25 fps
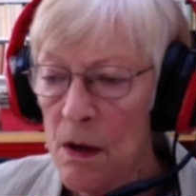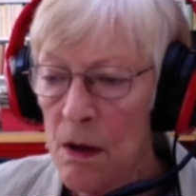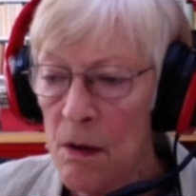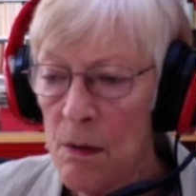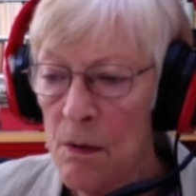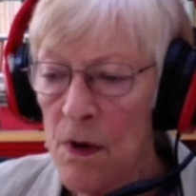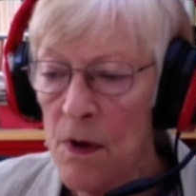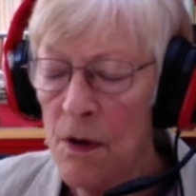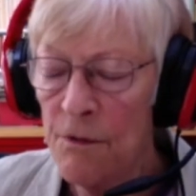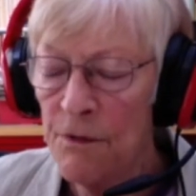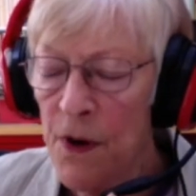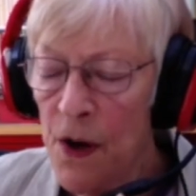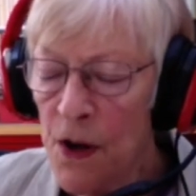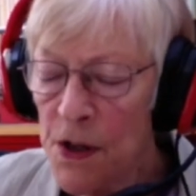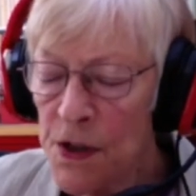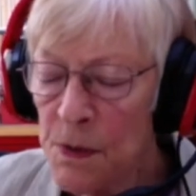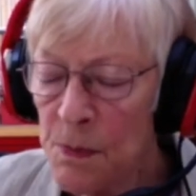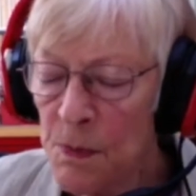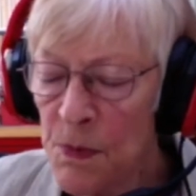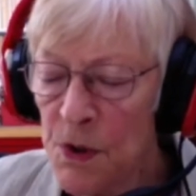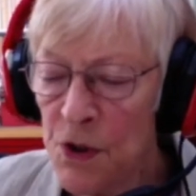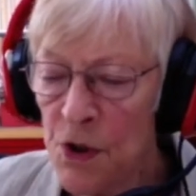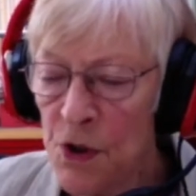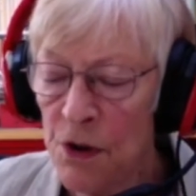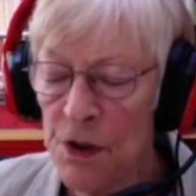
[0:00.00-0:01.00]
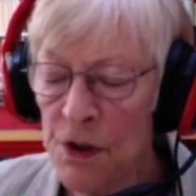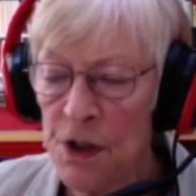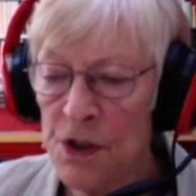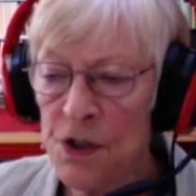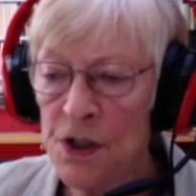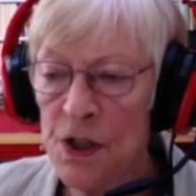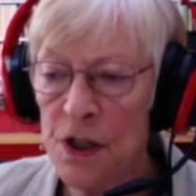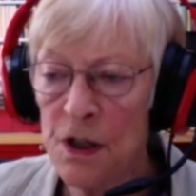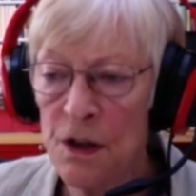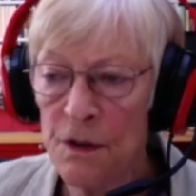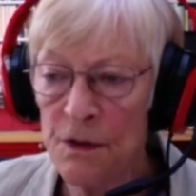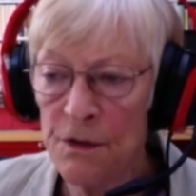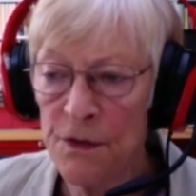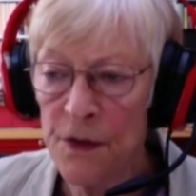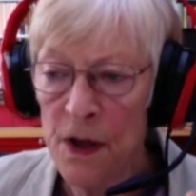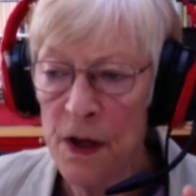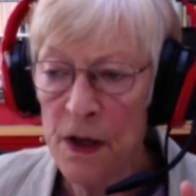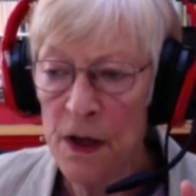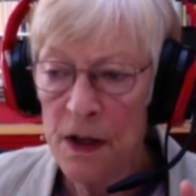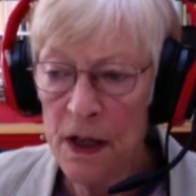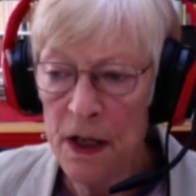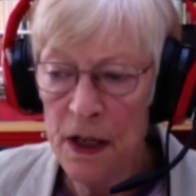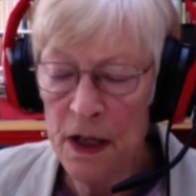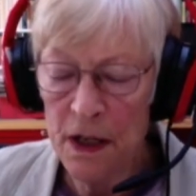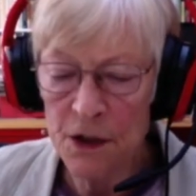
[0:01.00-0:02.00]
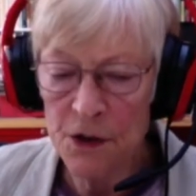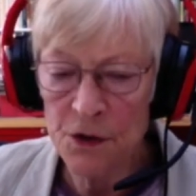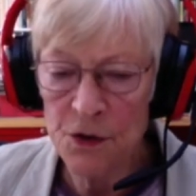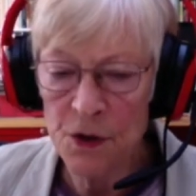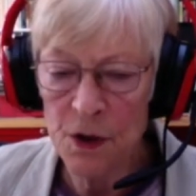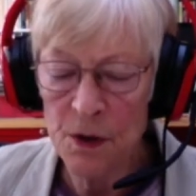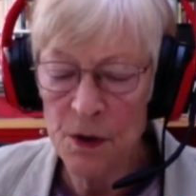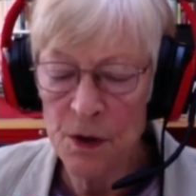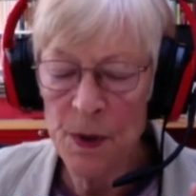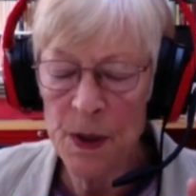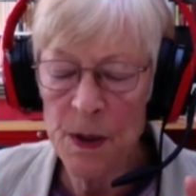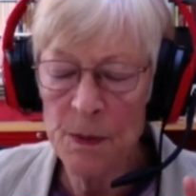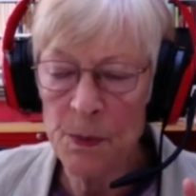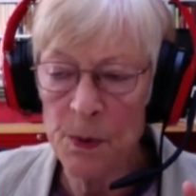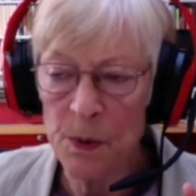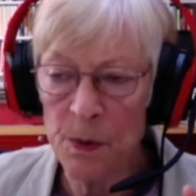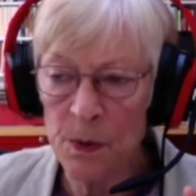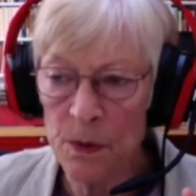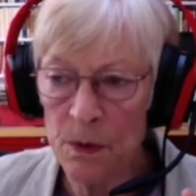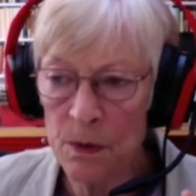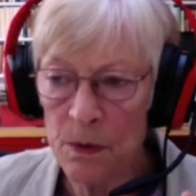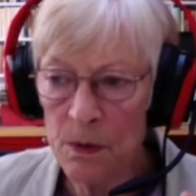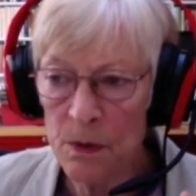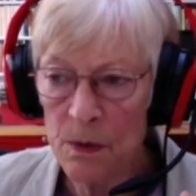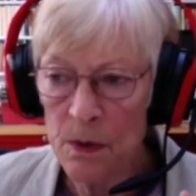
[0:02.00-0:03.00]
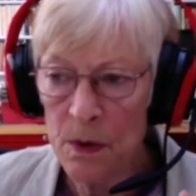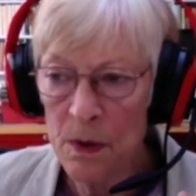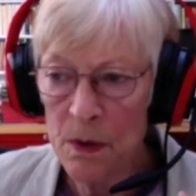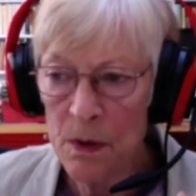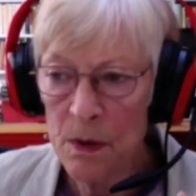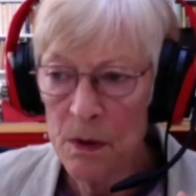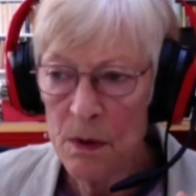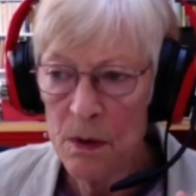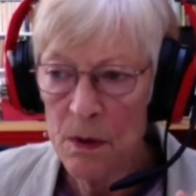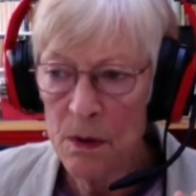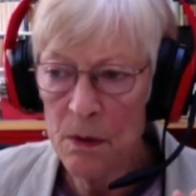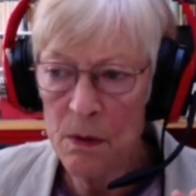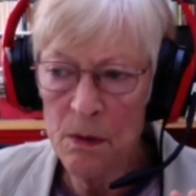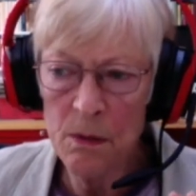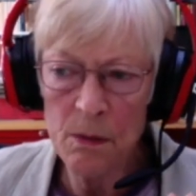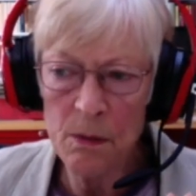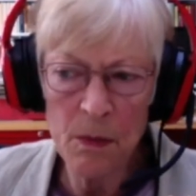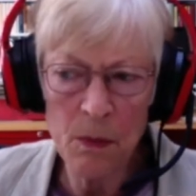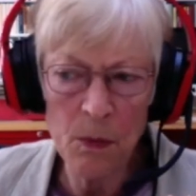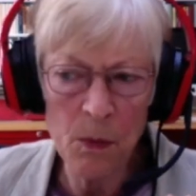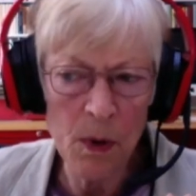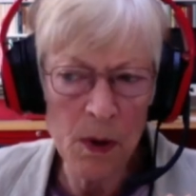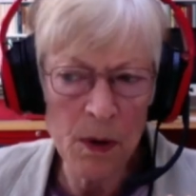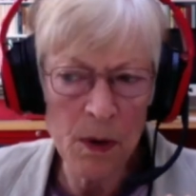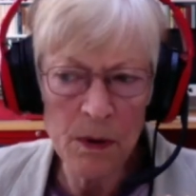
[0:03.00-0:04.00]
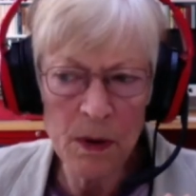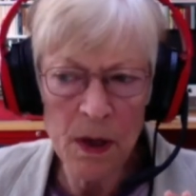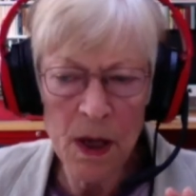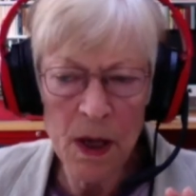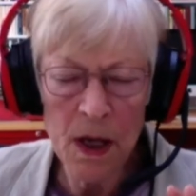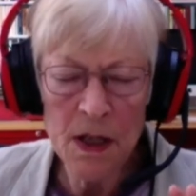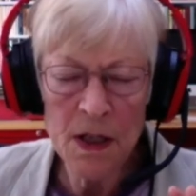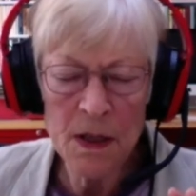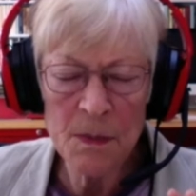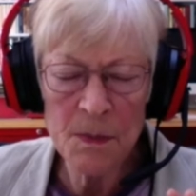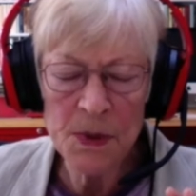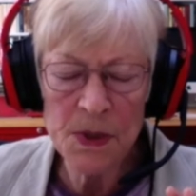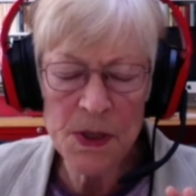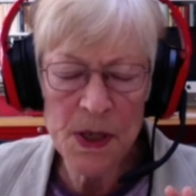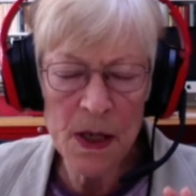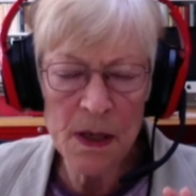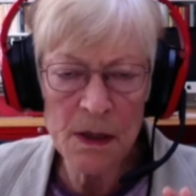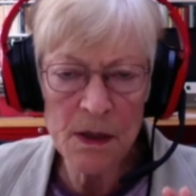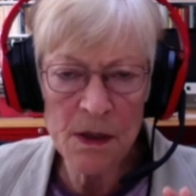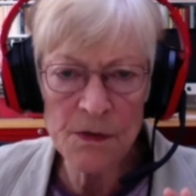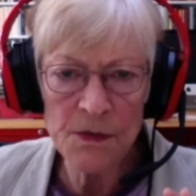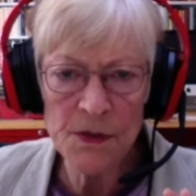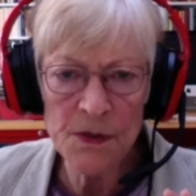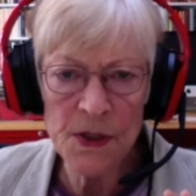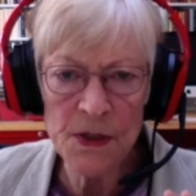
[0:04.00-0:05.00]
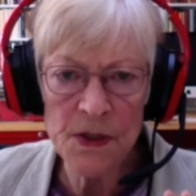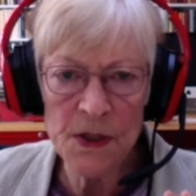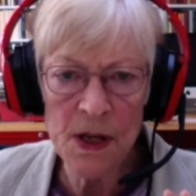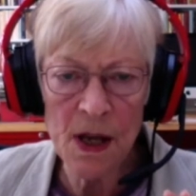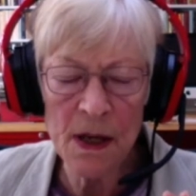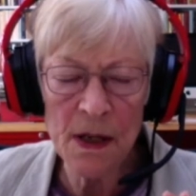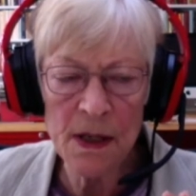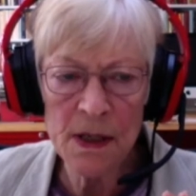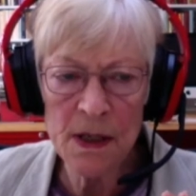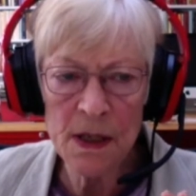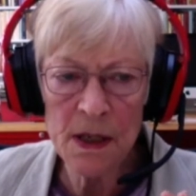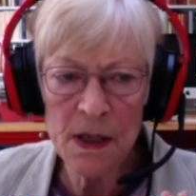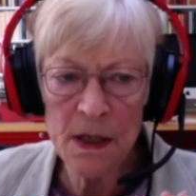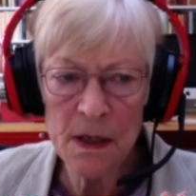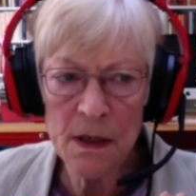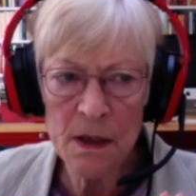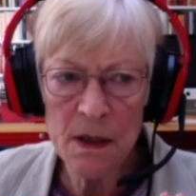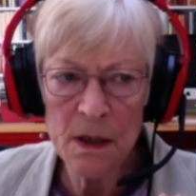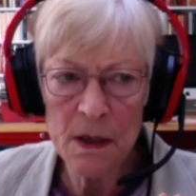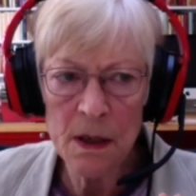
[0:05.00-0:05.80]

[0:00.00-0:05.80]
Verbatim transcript: a vast majority of illiterate people, 80% of society.